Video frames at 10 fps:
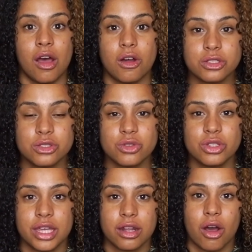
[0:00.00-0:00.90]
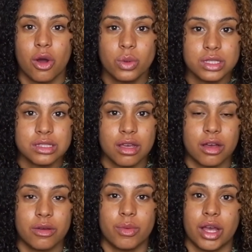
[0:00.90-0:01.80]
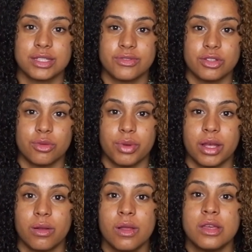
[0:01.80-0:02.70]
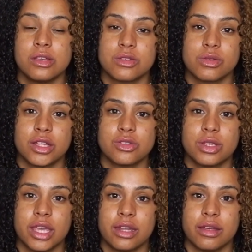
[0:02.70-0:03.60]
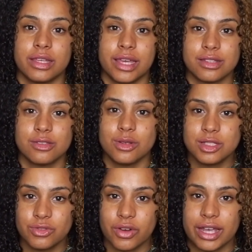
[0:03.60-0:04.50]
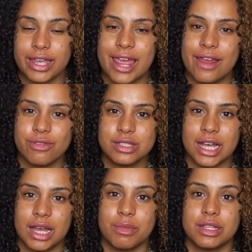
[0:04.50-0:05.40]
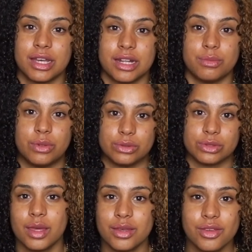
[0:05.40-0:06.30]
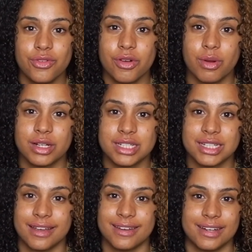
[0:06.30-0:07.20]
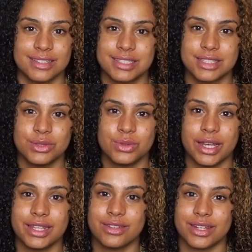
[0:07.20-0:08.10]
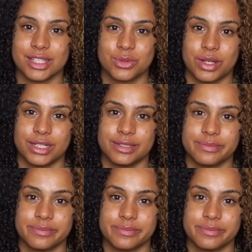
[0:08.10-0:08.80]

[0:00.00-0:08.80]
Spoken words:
Also, you can always activate the bell so that you can get notified every time that I post. Thank you for watching, and I'll see you in the next one.